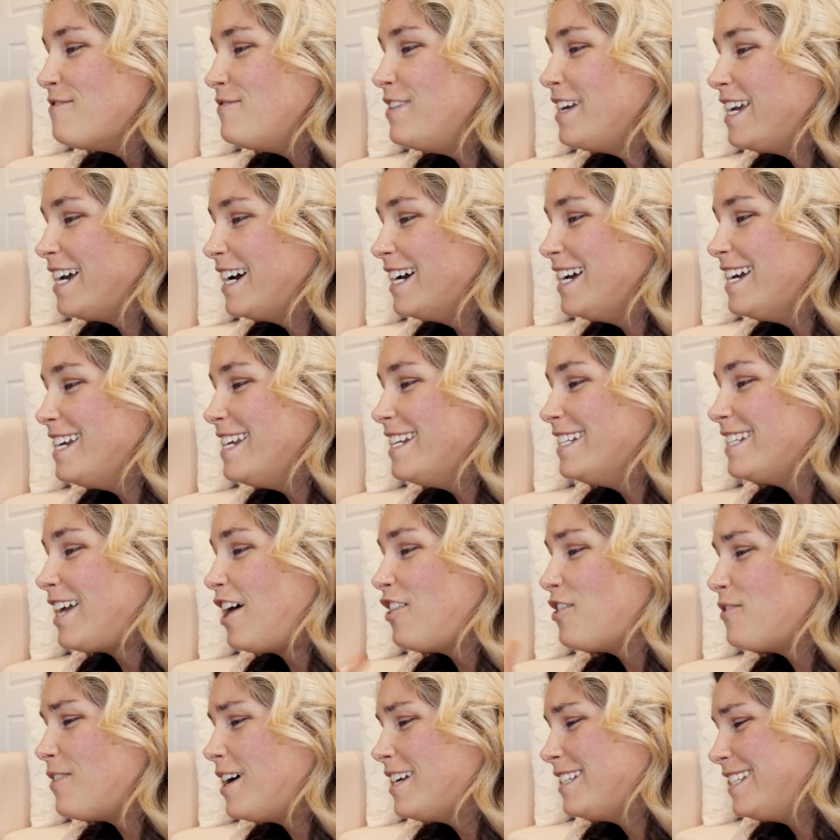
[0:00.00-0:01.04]
because
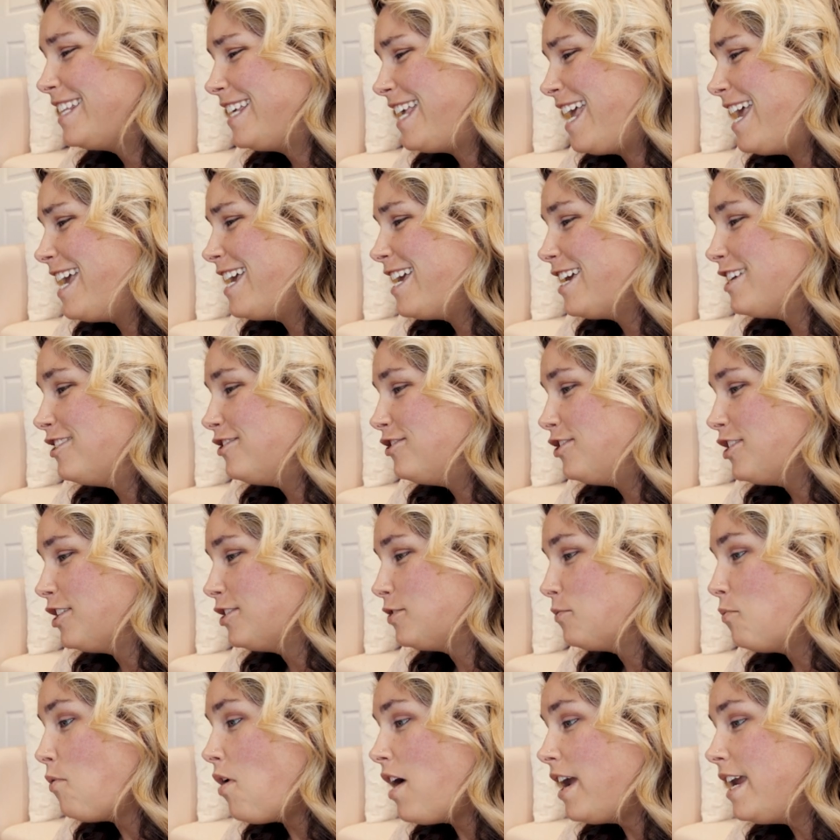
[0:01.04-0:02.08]
otherwise the cake is
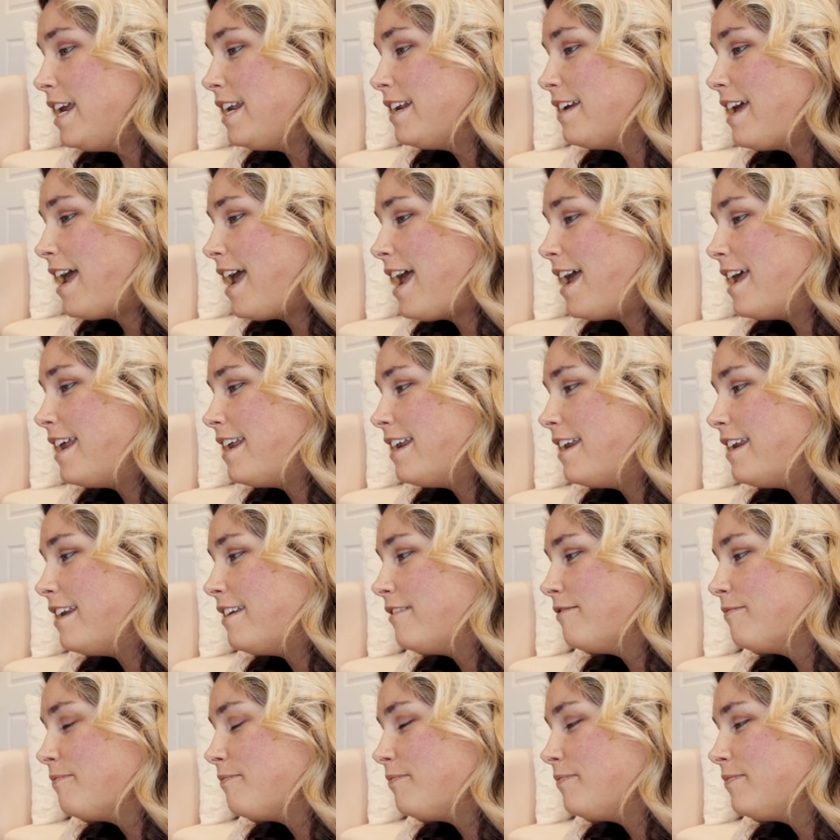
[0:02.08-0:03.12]
just white
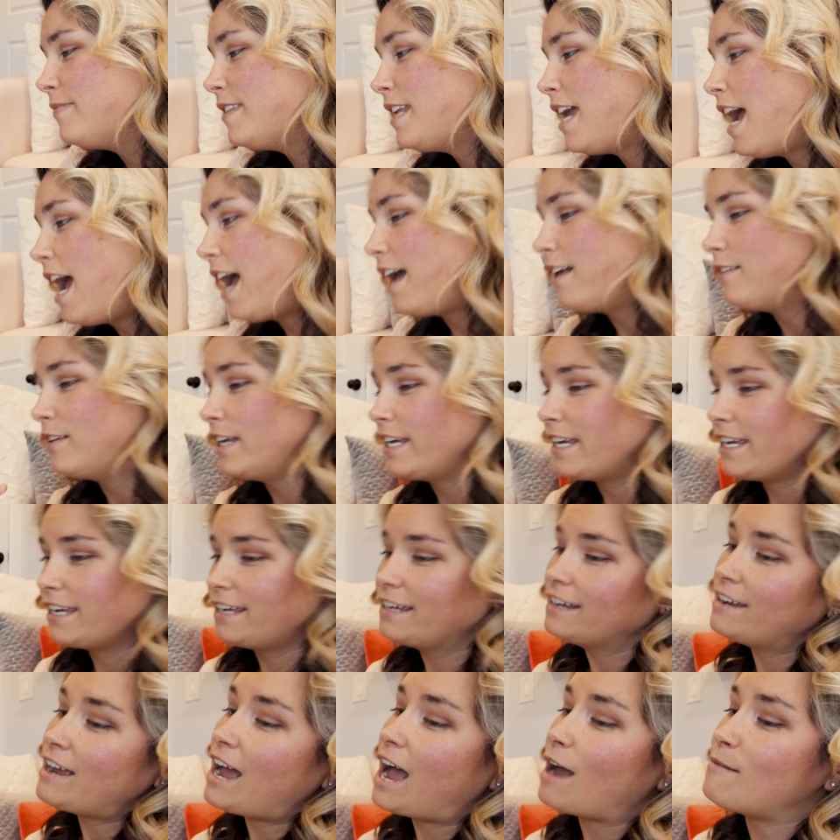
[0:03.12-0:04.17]
and I, uh, like
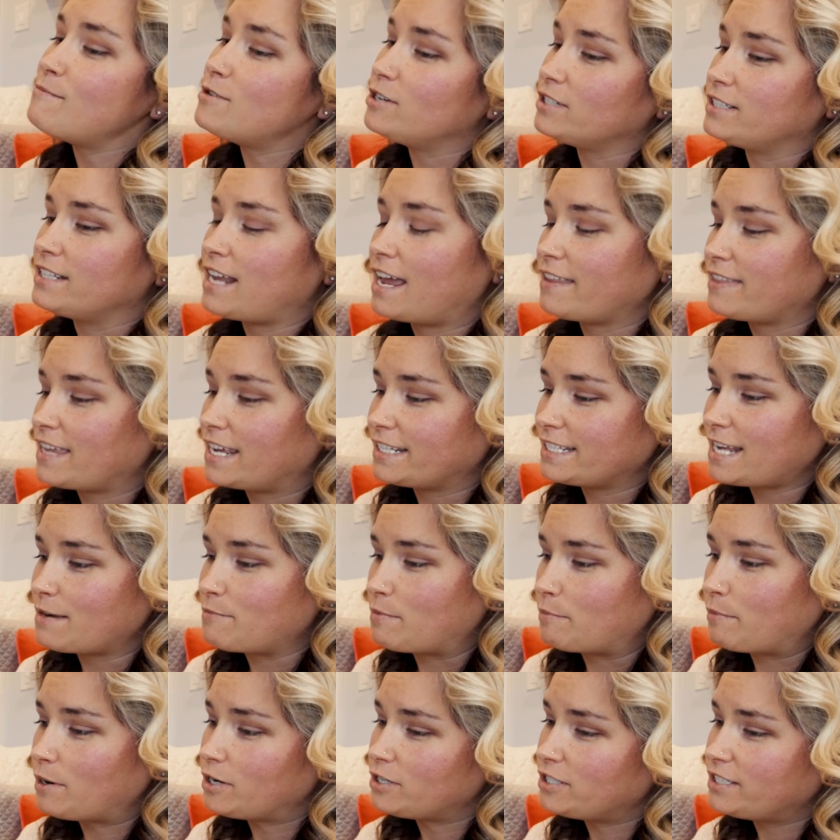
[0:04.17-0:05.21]
I'm just not that type
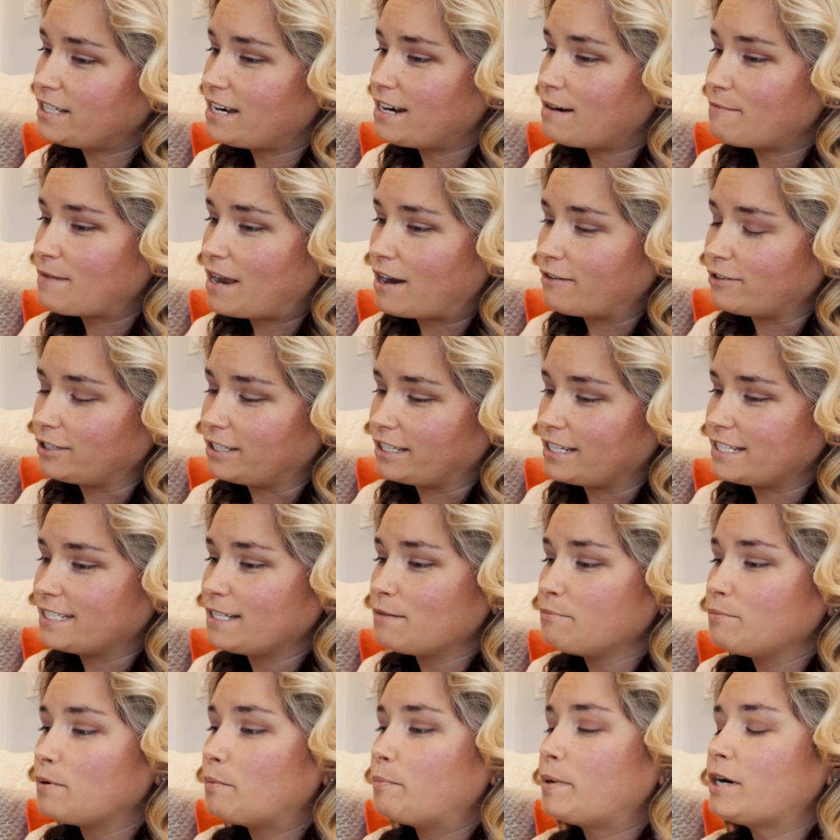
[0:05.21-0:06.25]
of person. I'm not really a
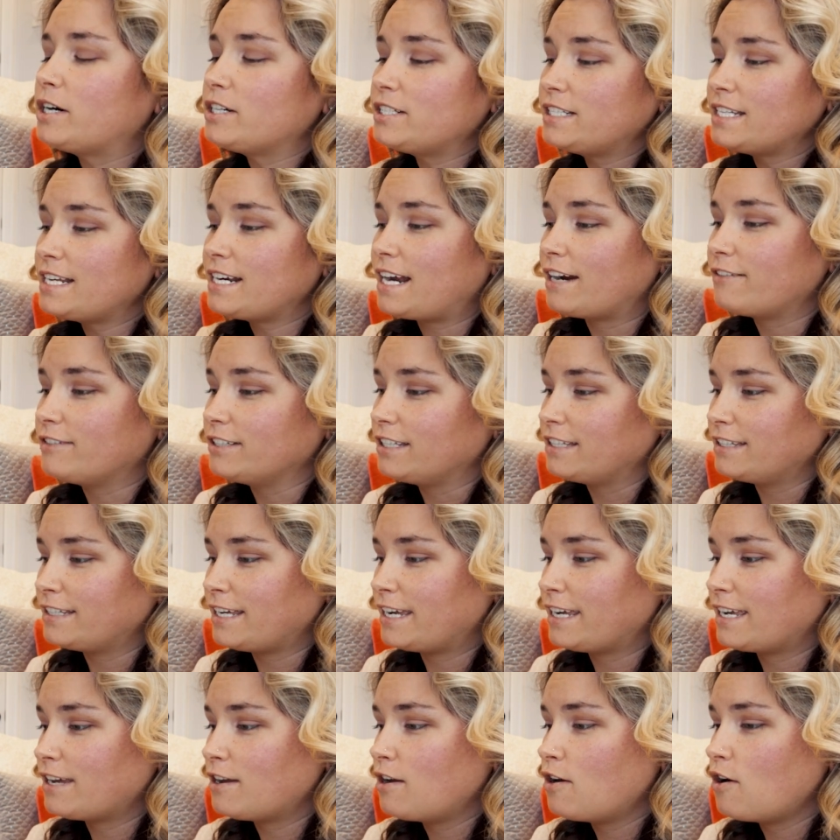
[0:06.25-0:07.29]
simple person. I really
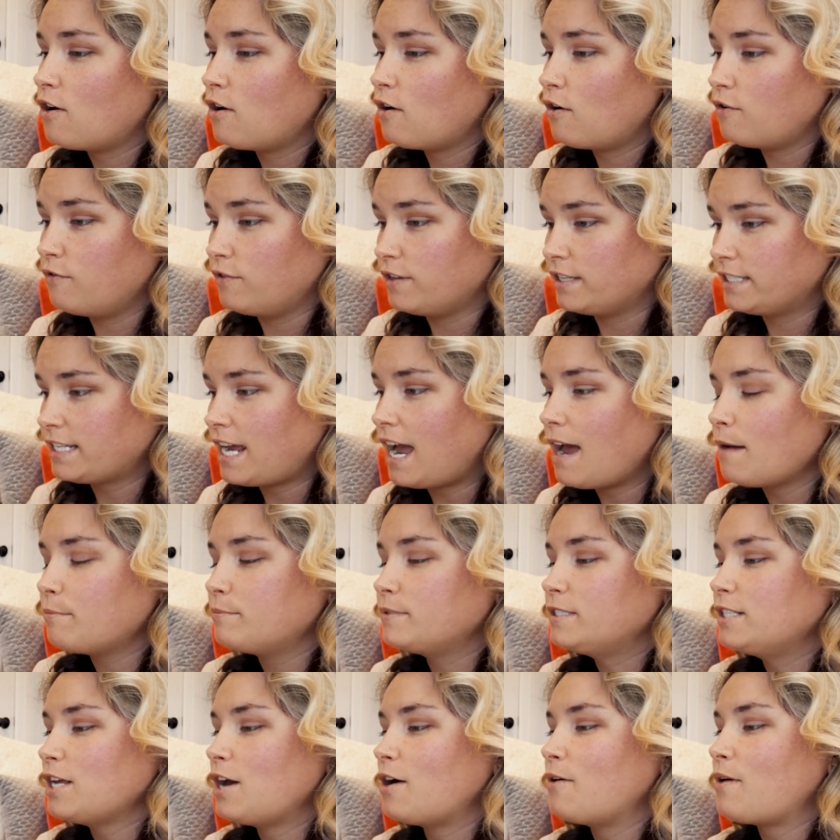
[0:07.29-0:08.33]
like over the
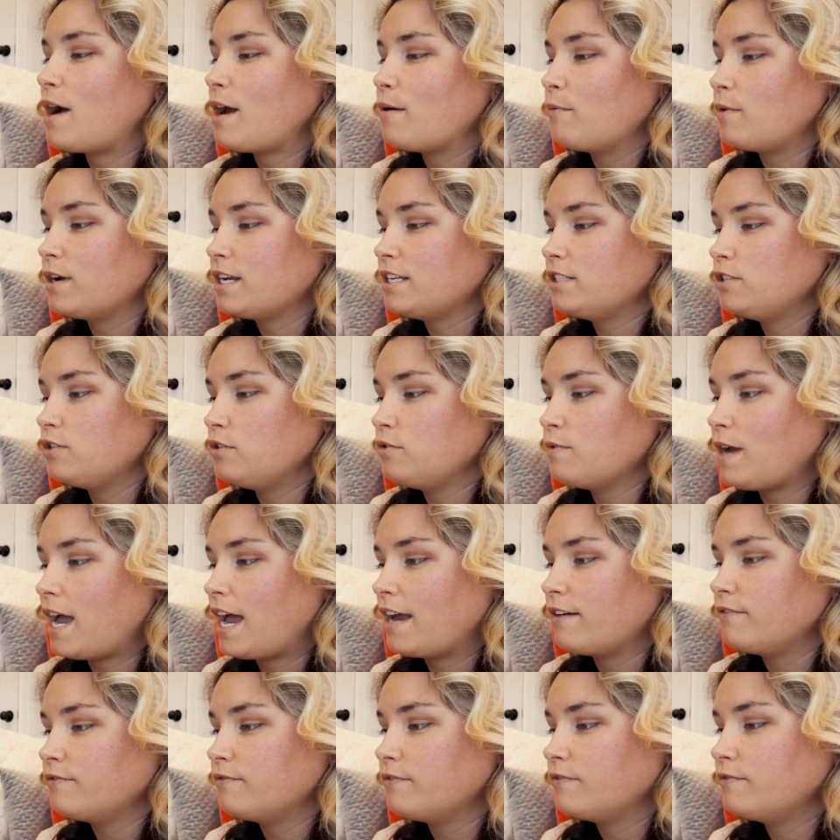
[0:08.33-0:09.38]
top. So I wanted to
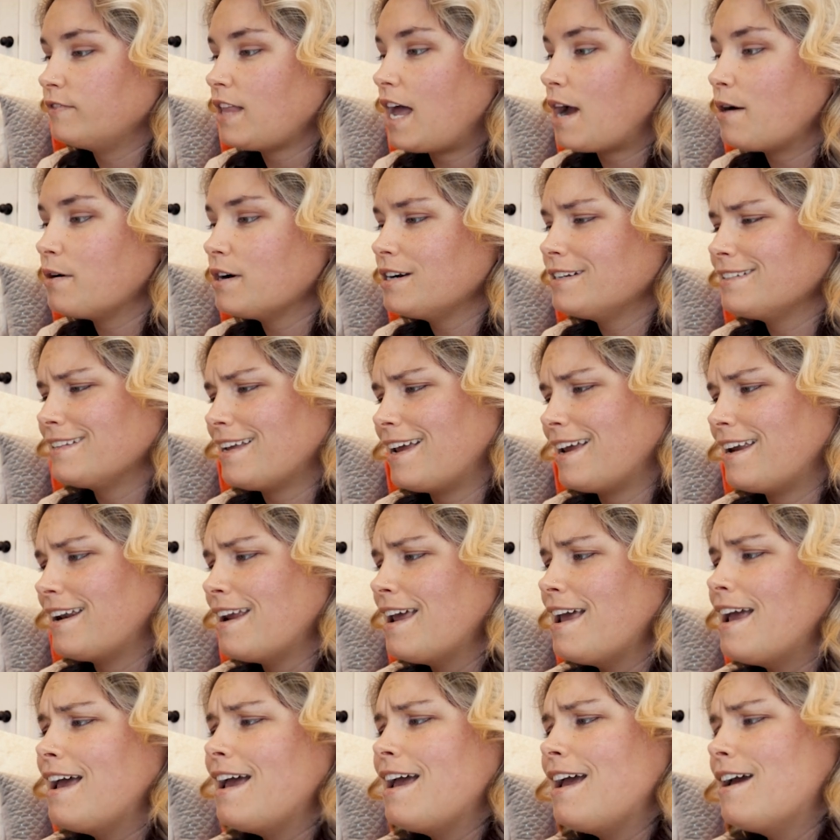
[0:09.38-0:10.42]
add flowers and
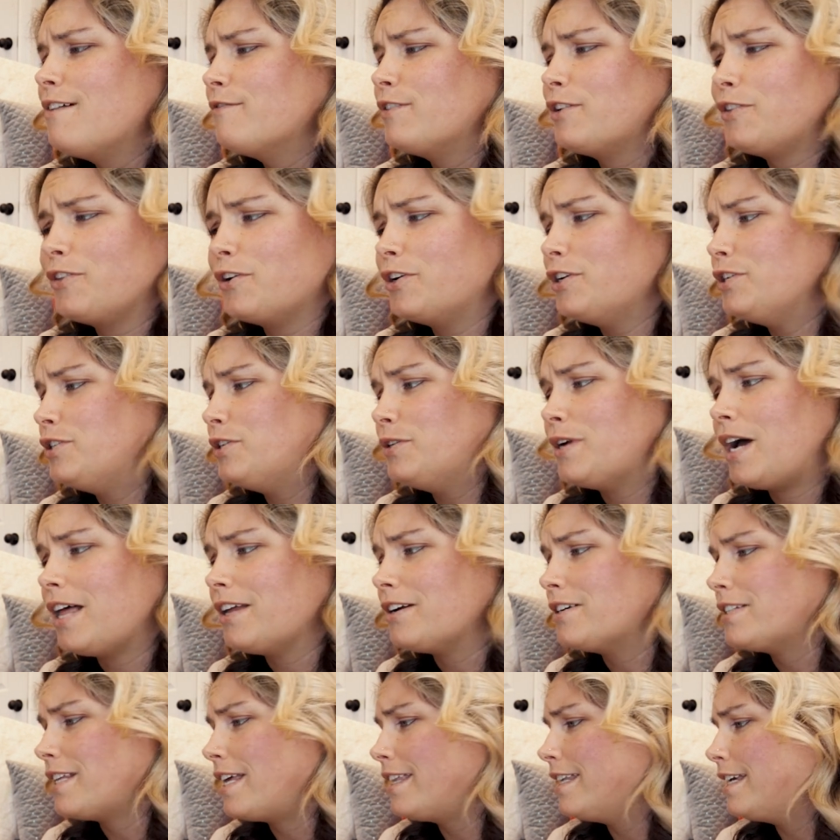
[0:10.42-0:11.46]
for $32,
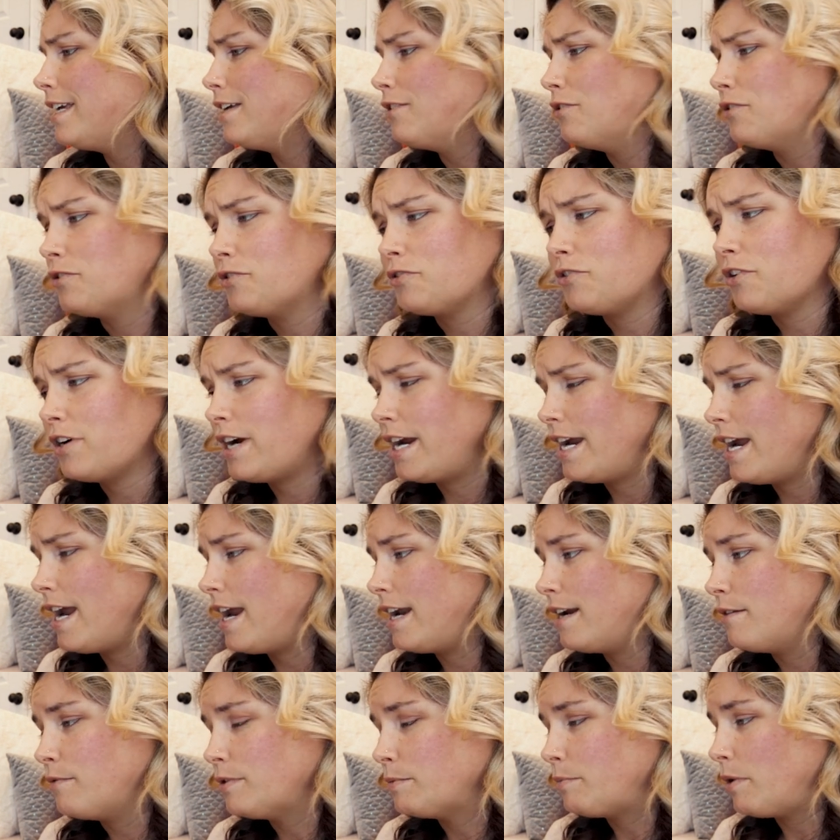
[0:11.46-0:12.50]
I think it looked great
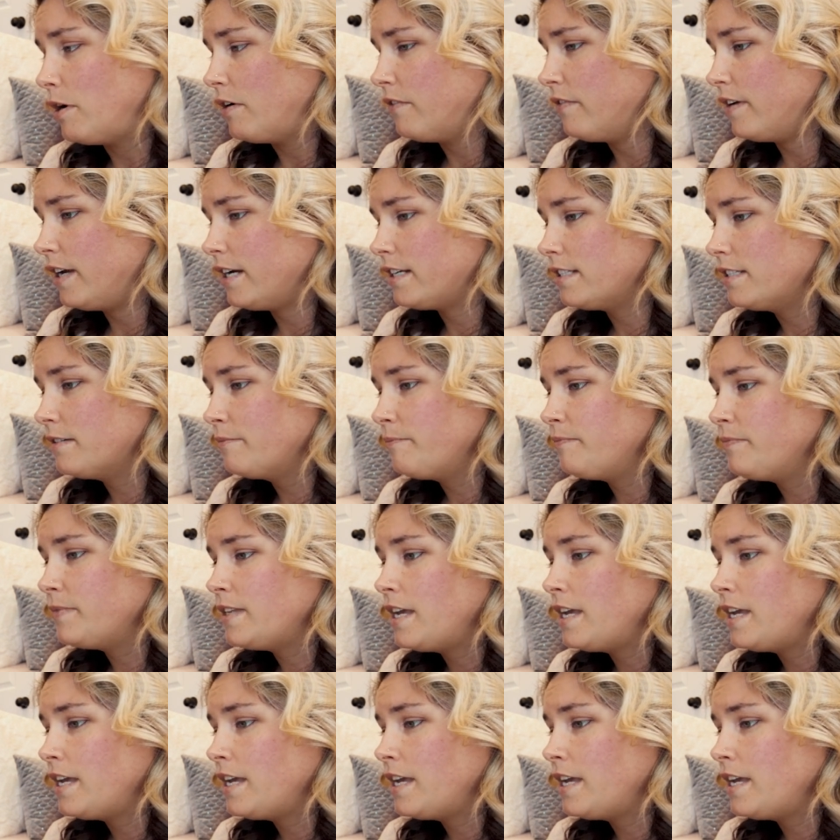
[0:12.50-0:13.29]
and it was perfect.